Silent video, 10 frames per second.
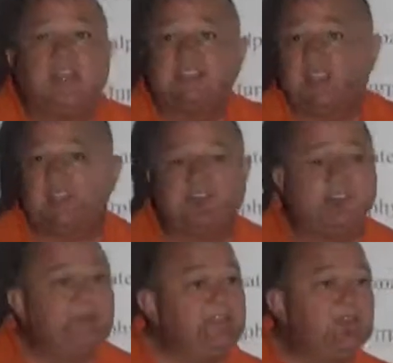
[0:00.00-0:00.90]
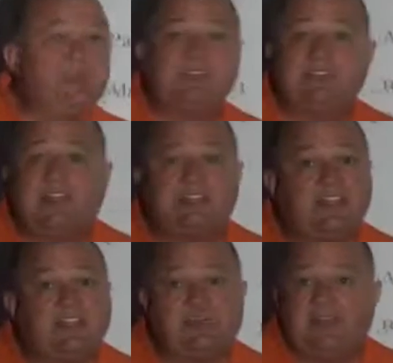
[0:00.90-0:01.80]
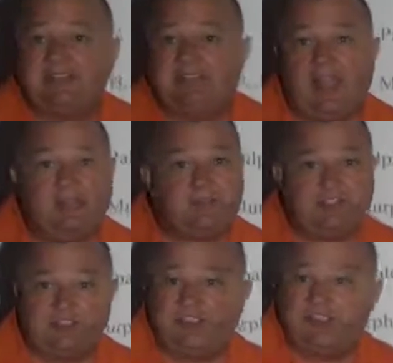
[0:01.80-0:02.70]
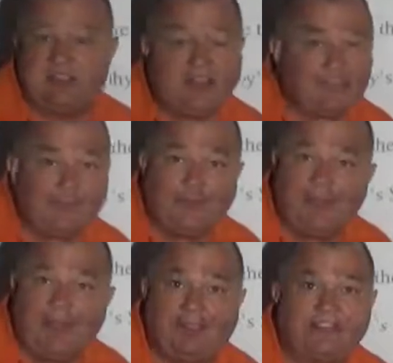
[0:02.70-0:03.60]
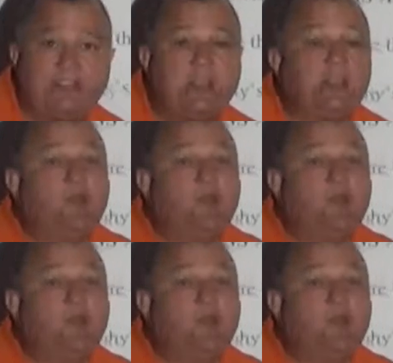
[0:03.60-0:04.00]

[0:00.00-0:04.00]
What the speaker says: Because if somebody's been sick 7 or 8 times just in these last few months,